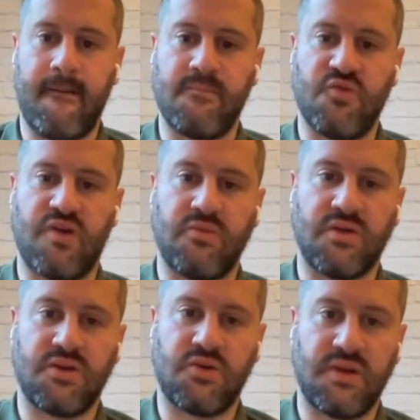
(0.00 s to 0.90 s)
All right,
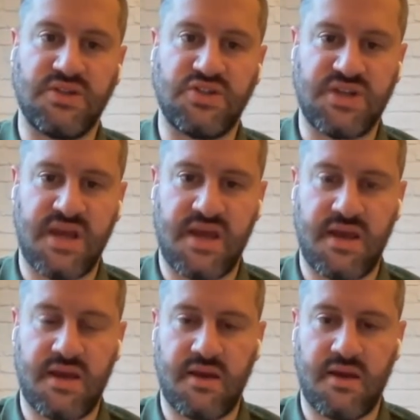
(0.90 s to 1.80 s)
I'm going to quickly
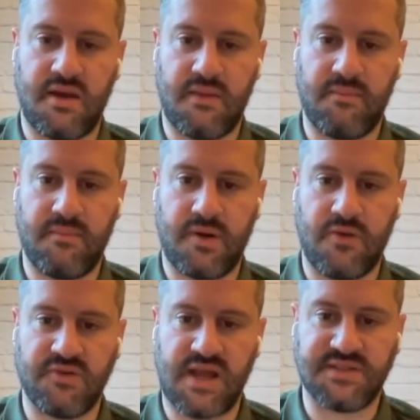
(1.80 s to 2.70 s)
share
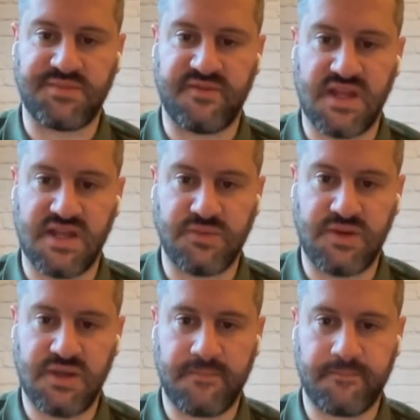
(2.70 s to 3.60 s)
our announcement for next
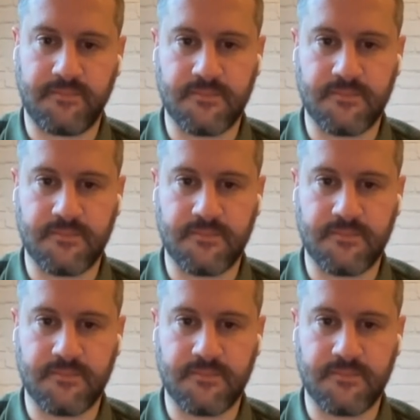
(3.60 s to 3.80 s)
week.